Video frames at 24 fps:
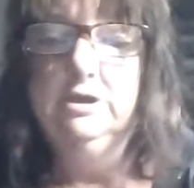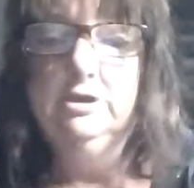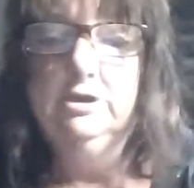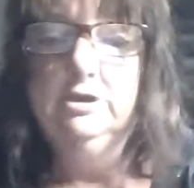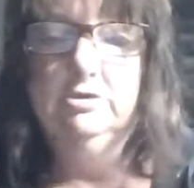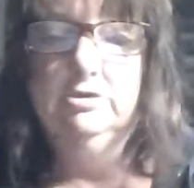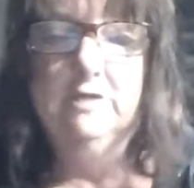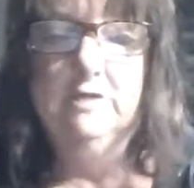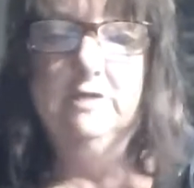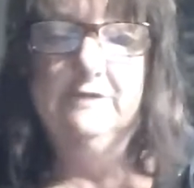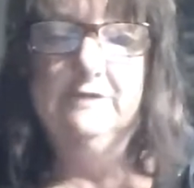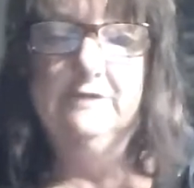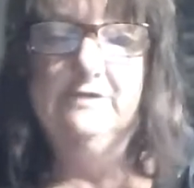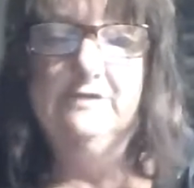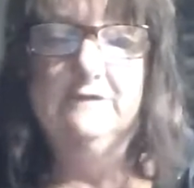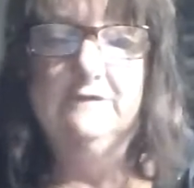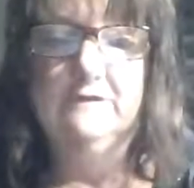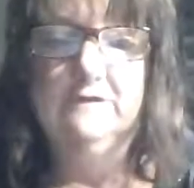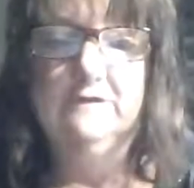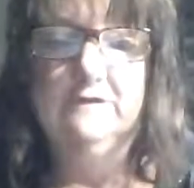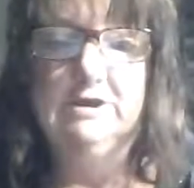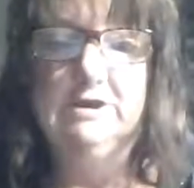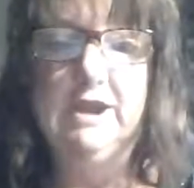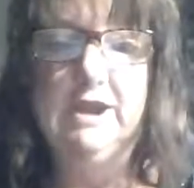You guys have
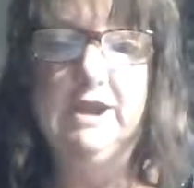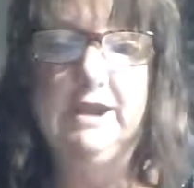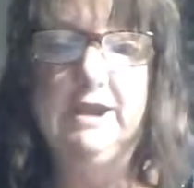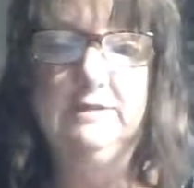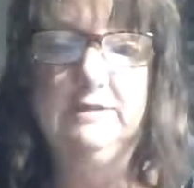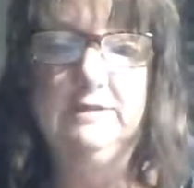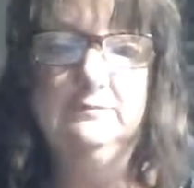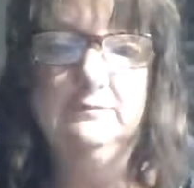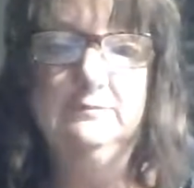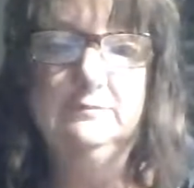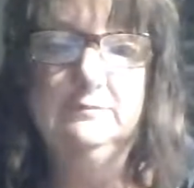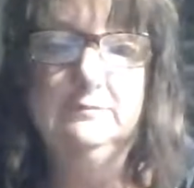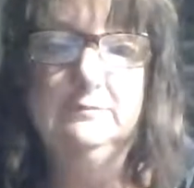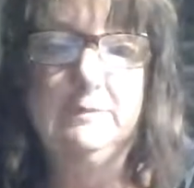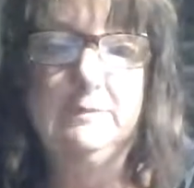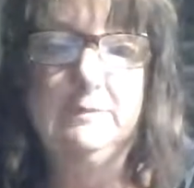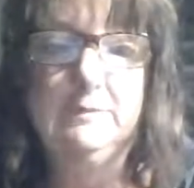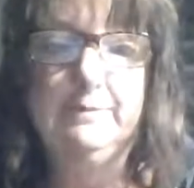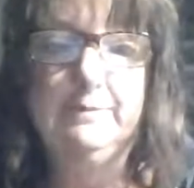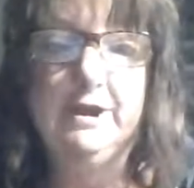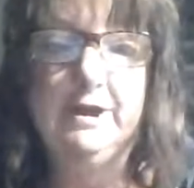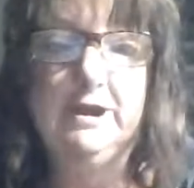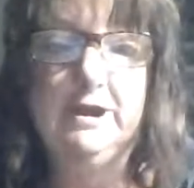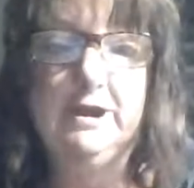a good day.
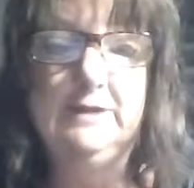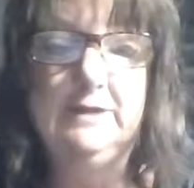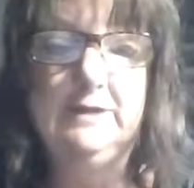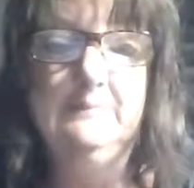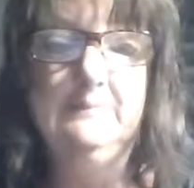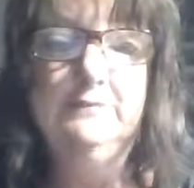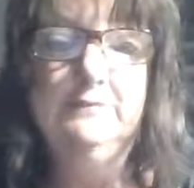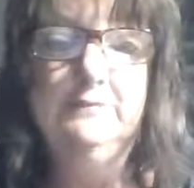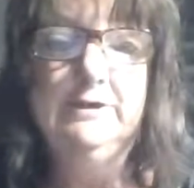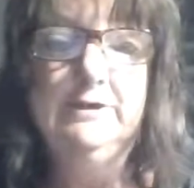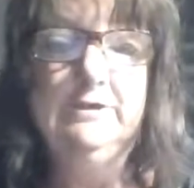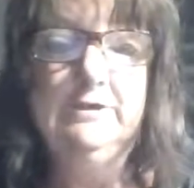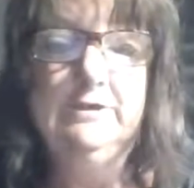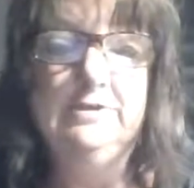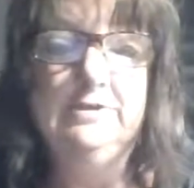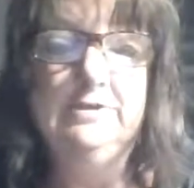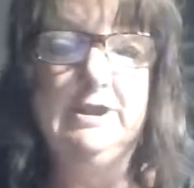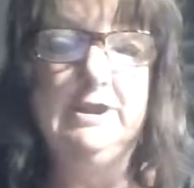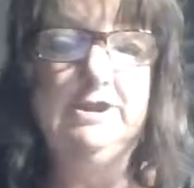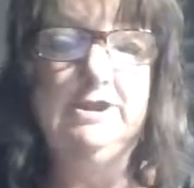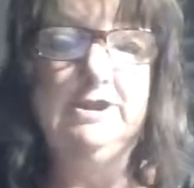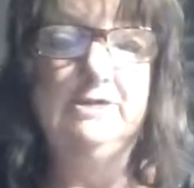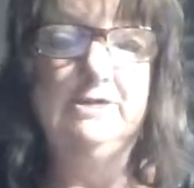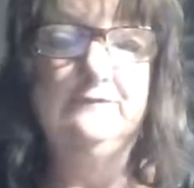Bye-bye.
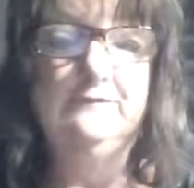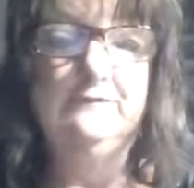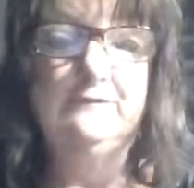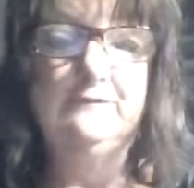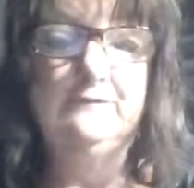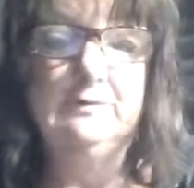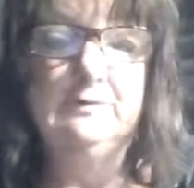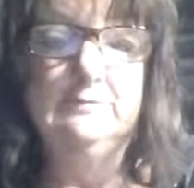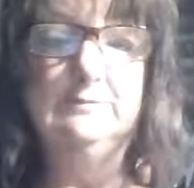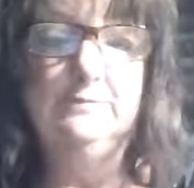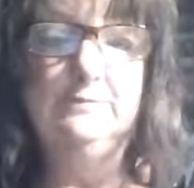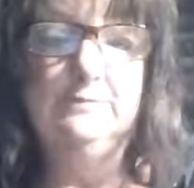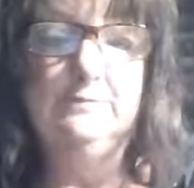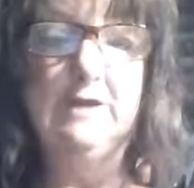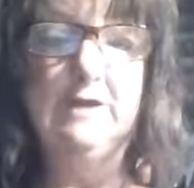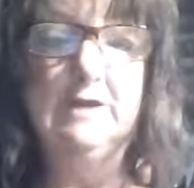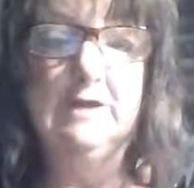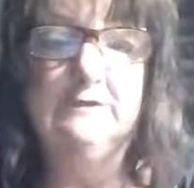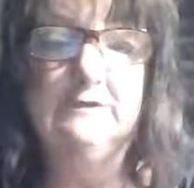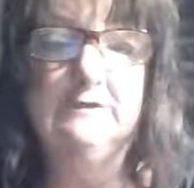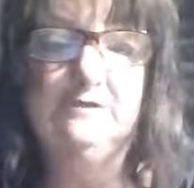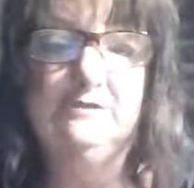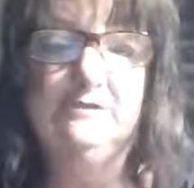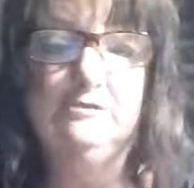Thank you from
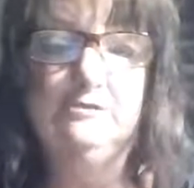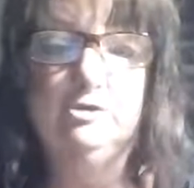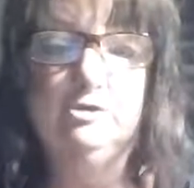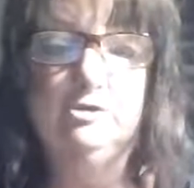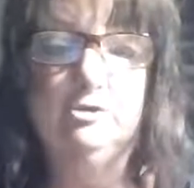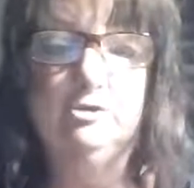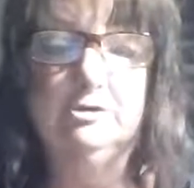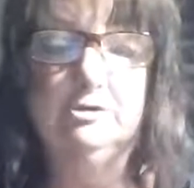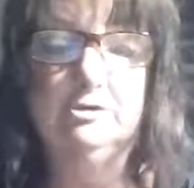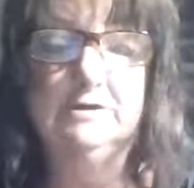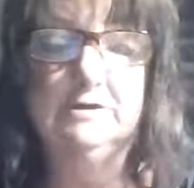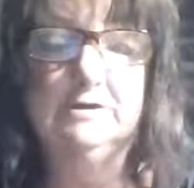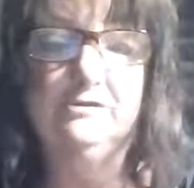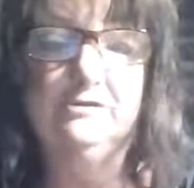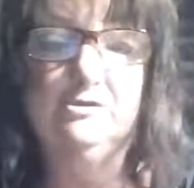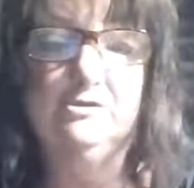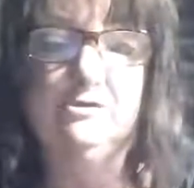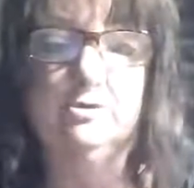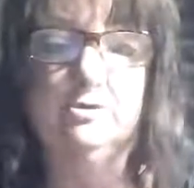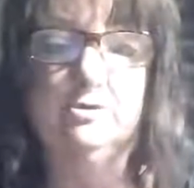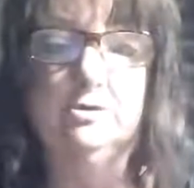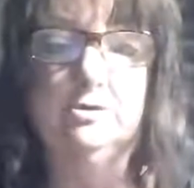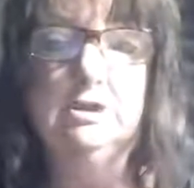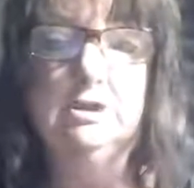Tax Tutoring
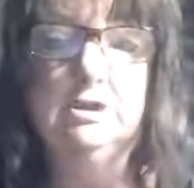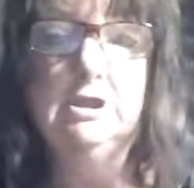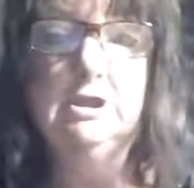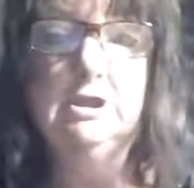School,